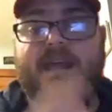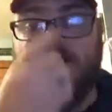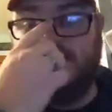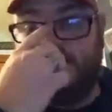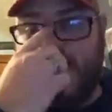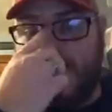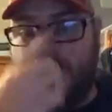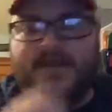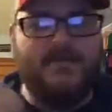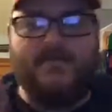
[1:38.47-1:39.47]
Is it
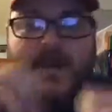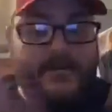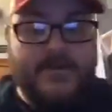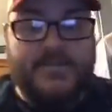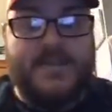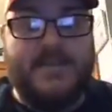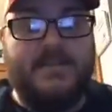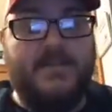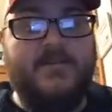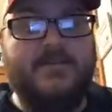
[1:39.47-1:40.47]
popping up right when your site
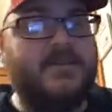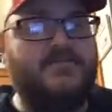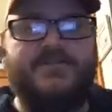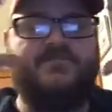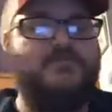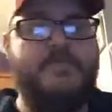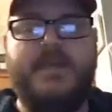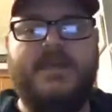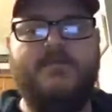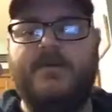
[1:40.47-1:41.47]
loads, like just
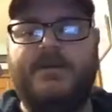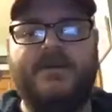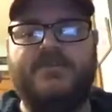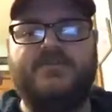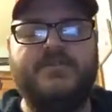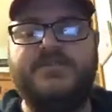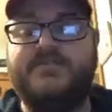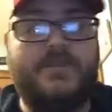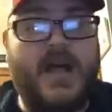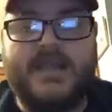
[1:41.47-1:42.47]
big, really
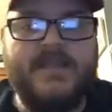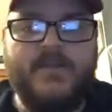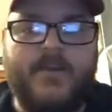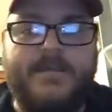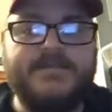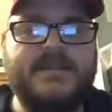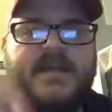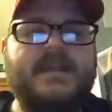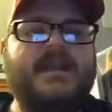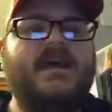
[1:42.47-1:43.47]
intrusive, blocking your
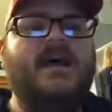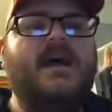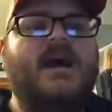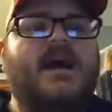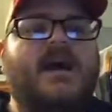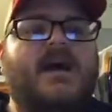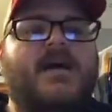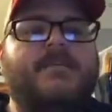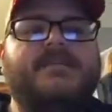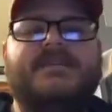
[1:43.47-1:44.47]
website?
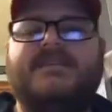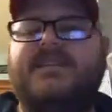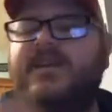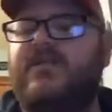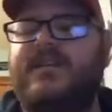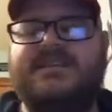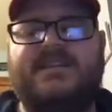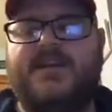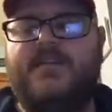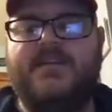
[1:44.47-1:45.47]
Is it
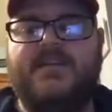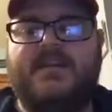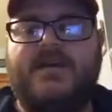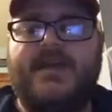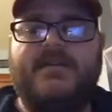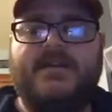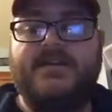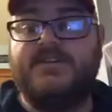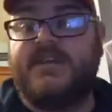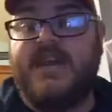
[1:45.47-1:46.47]
loading or entering
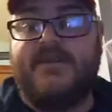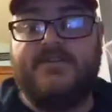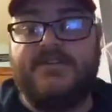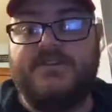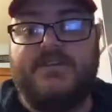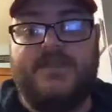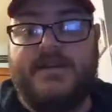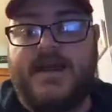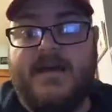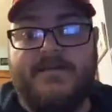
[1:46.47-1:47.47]
your site after a certain
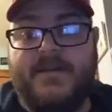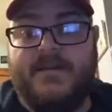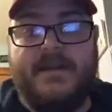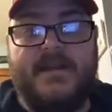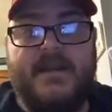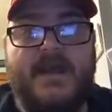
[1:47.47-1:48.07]
time period?